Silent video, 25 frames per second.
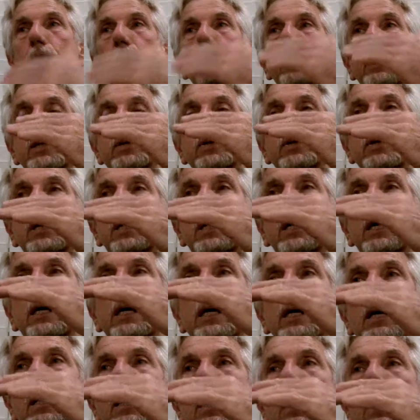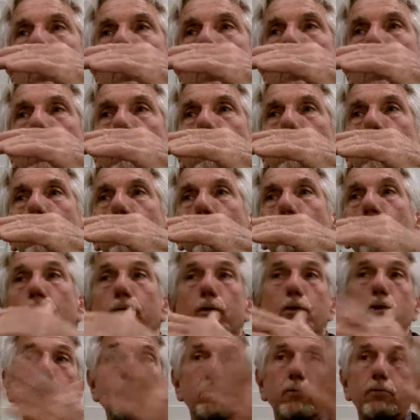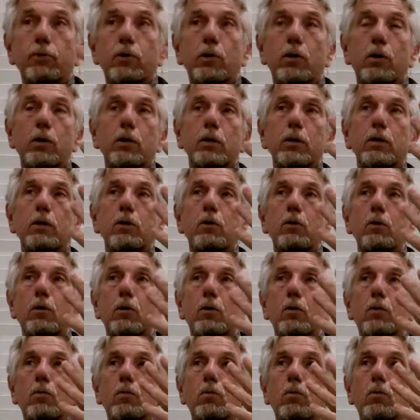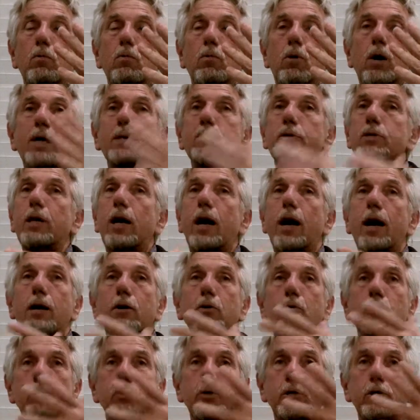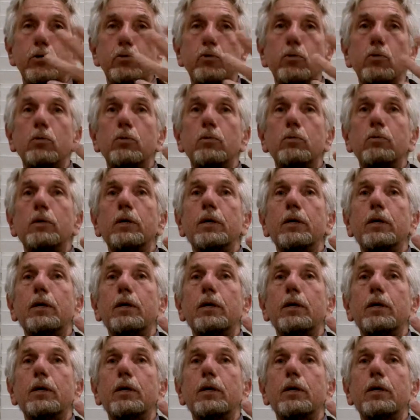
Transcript: that uh, well, first of all, you know, wasakursiu